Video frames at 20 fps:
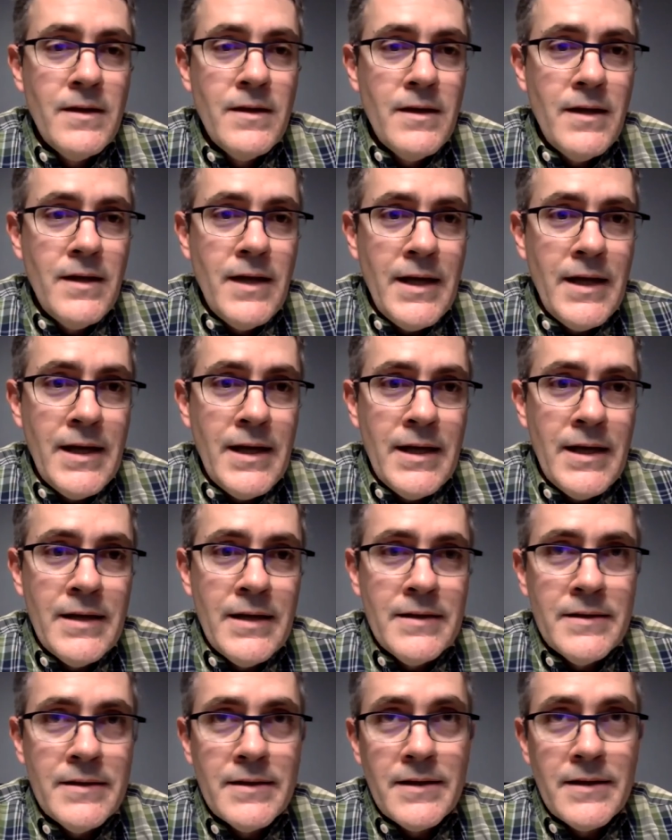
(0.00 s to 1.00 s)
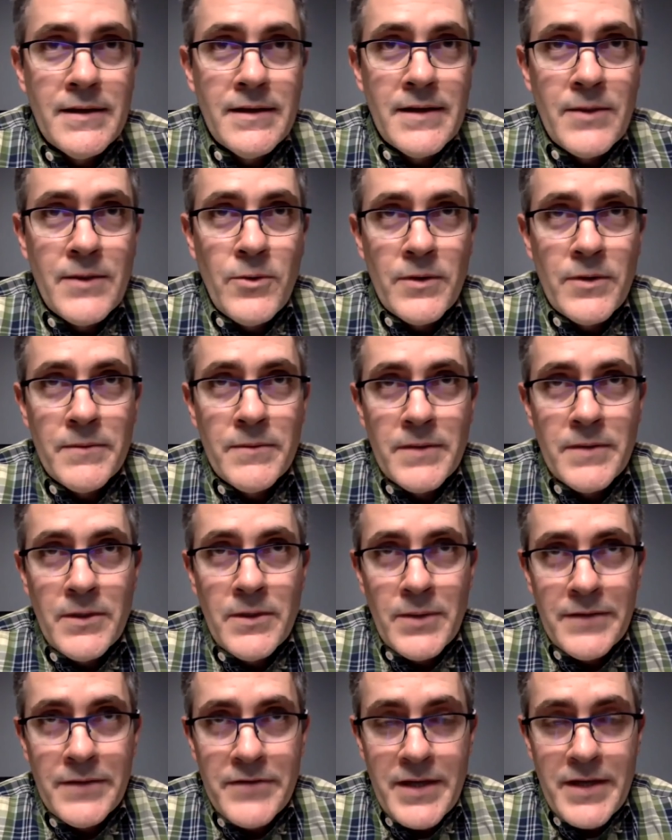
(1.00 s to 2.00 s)
and uh, they want to you know
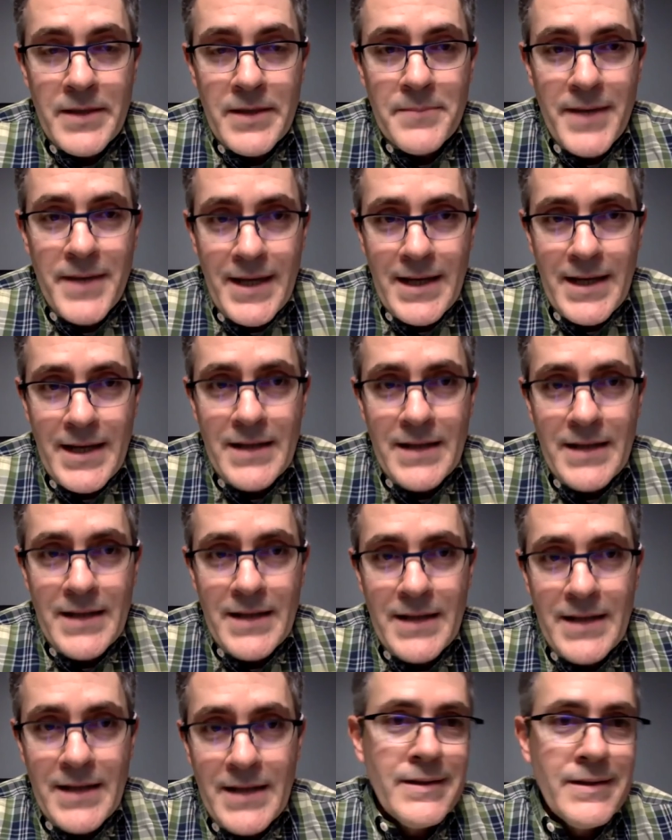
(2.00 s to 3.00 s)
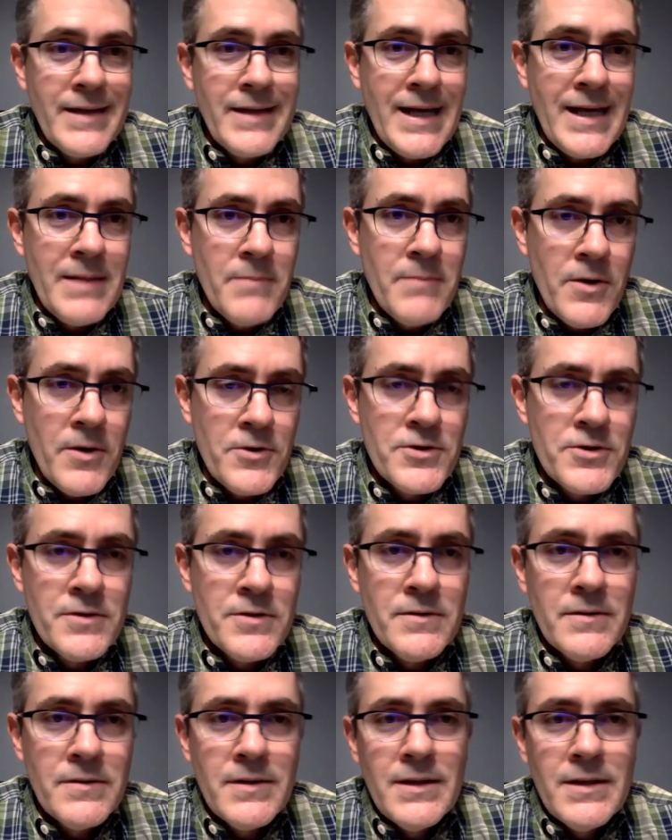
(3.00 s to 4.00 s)
alleviate pain. They want to gain
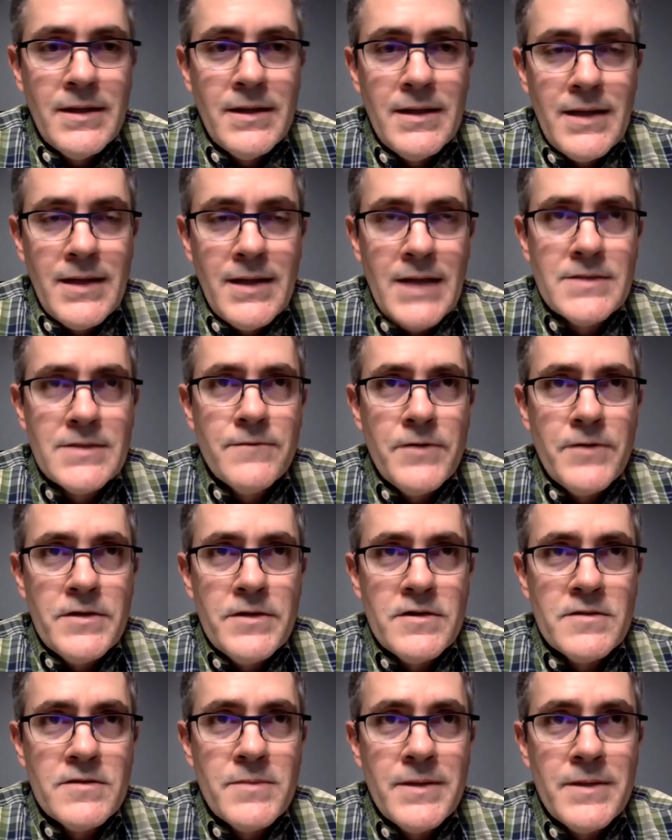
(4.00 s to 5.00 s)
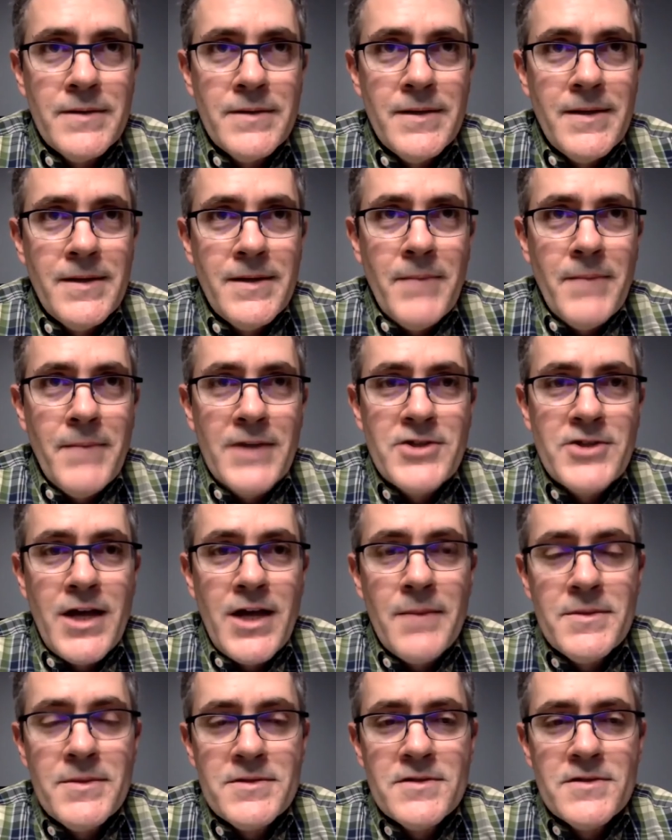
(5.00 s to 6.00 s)
motion. Lots of reasons, but my
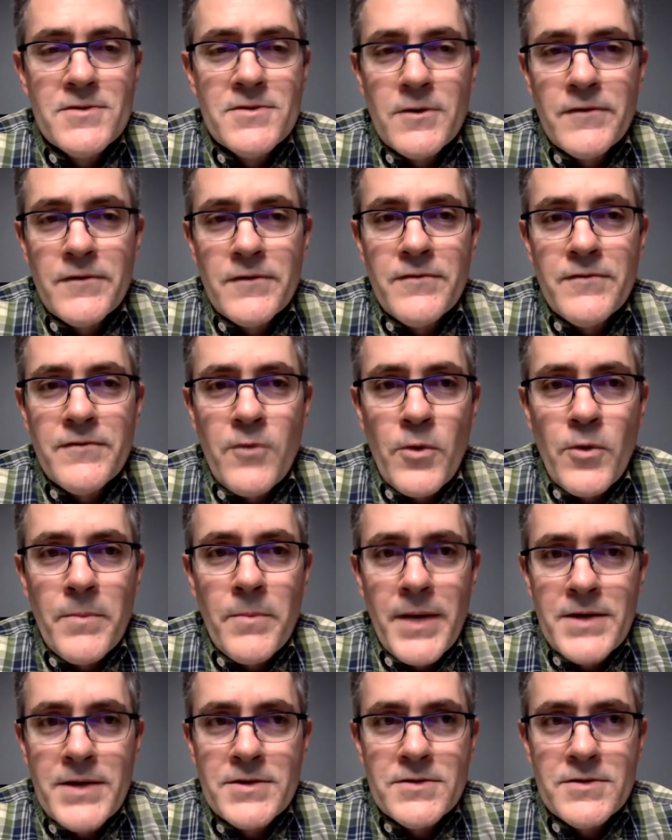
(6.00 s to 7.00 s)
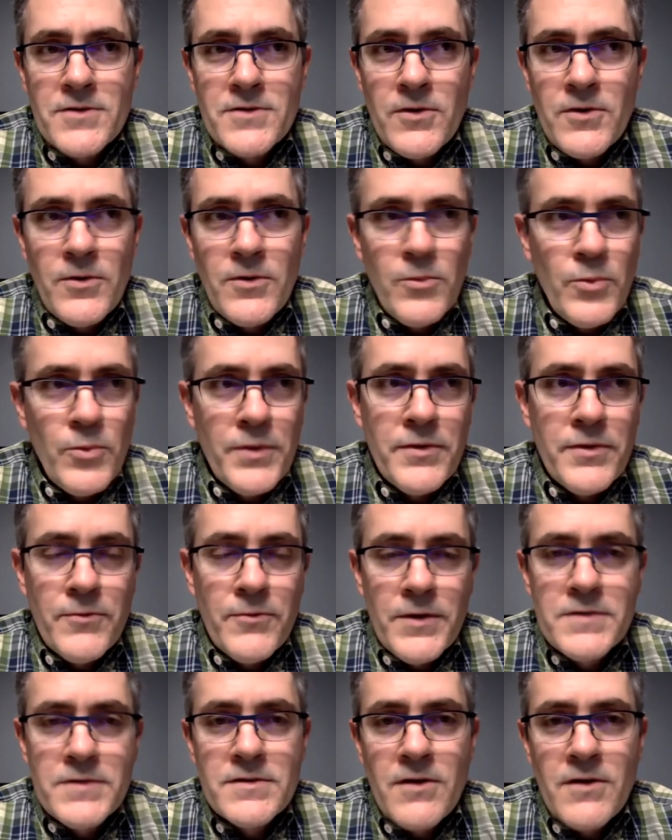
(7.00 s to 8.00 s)
job is to sort of inform patients on what the
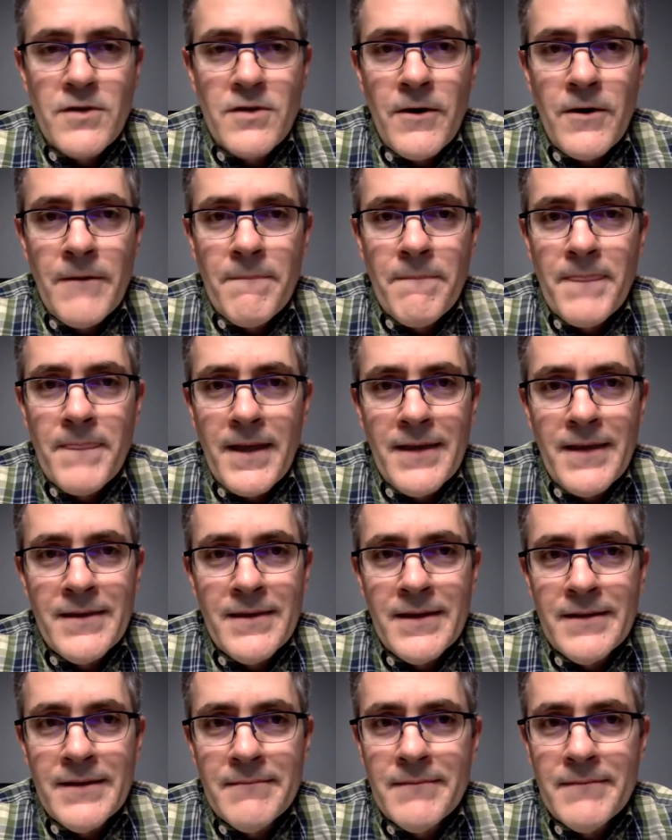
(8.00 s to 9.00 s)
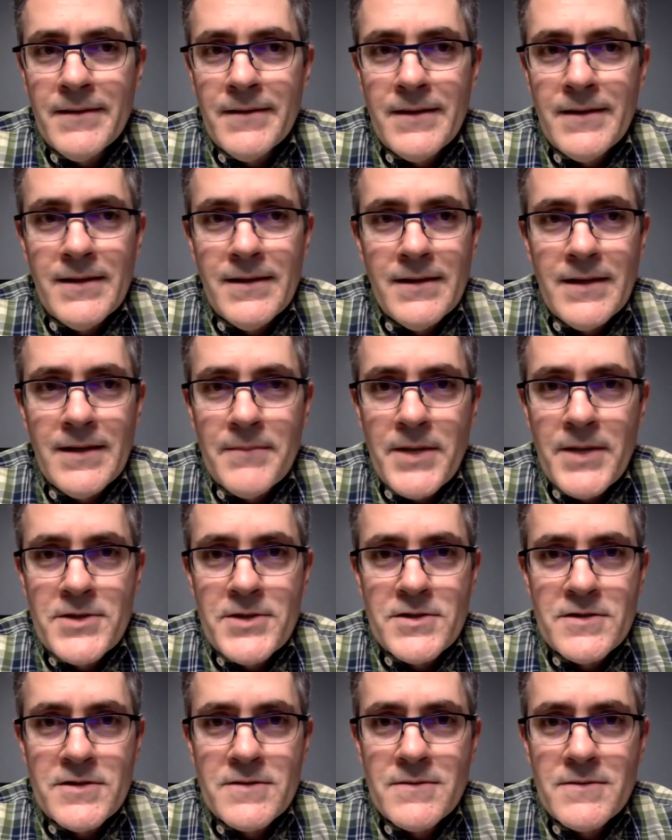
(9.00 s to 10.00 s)
risks are and then let
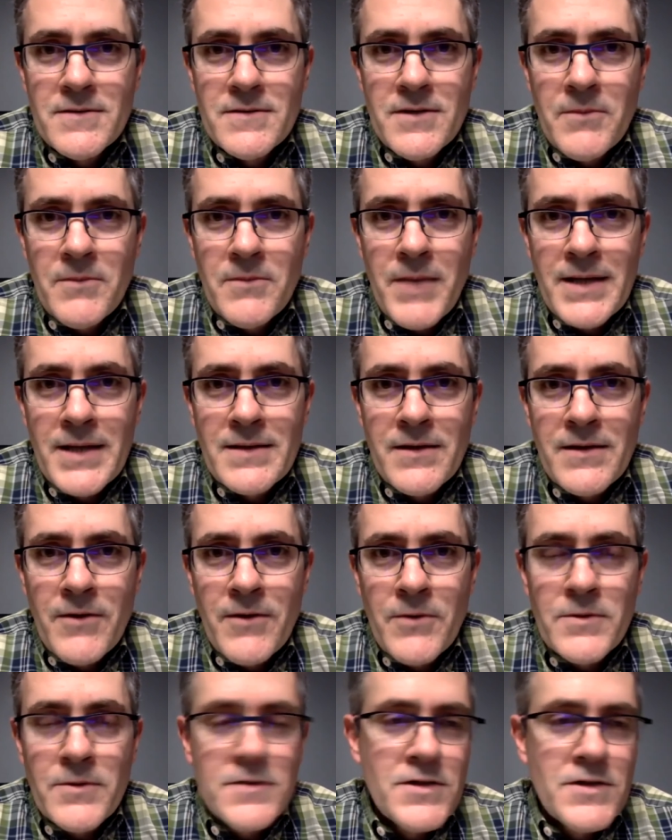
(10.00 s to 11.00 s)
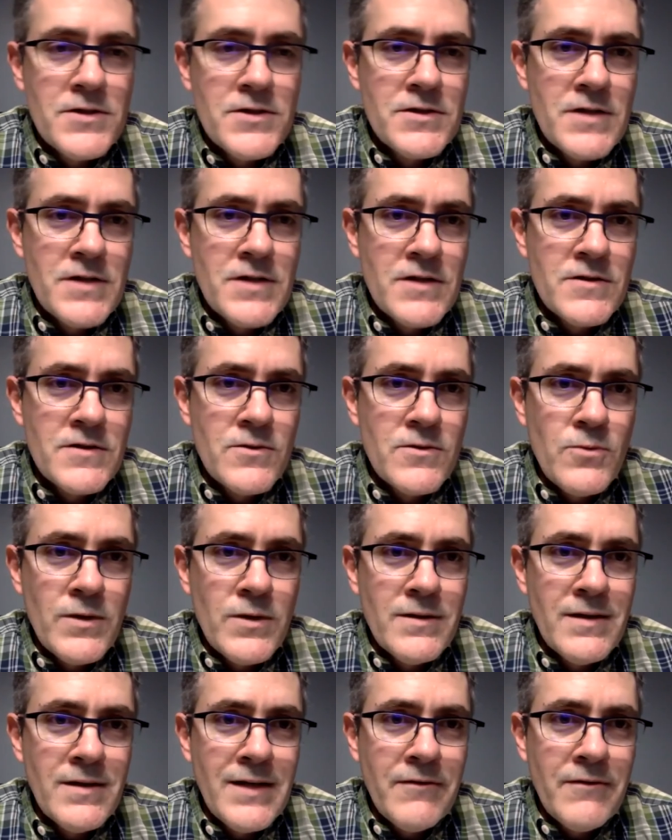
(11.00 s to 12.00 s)
patients you know make their own decision as to what
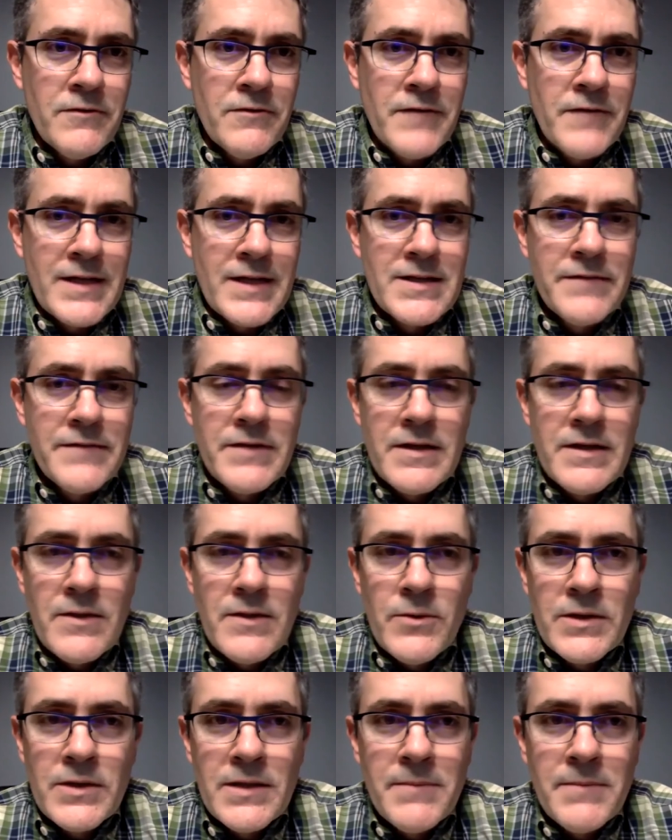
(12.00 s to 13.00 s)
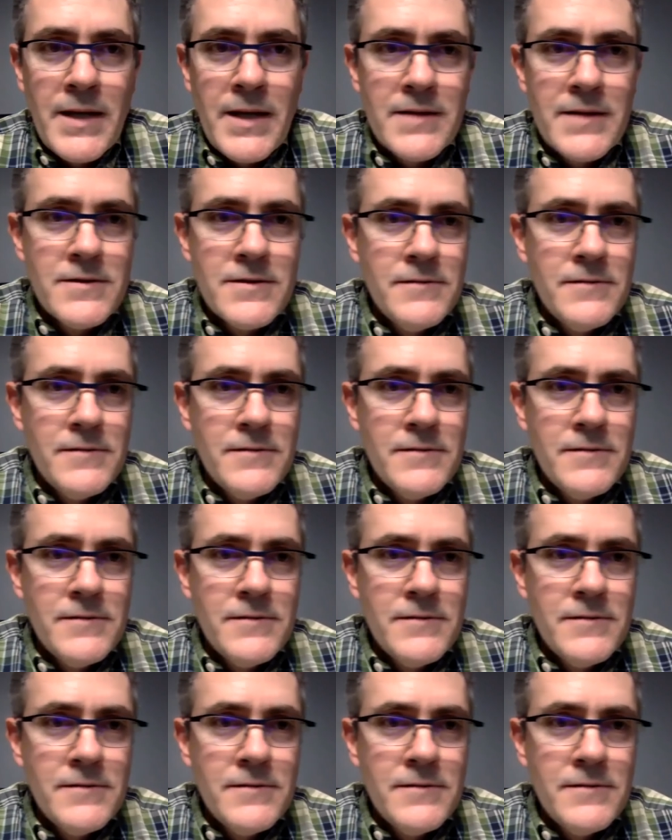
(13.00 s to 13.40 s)
level of activity they want to get back to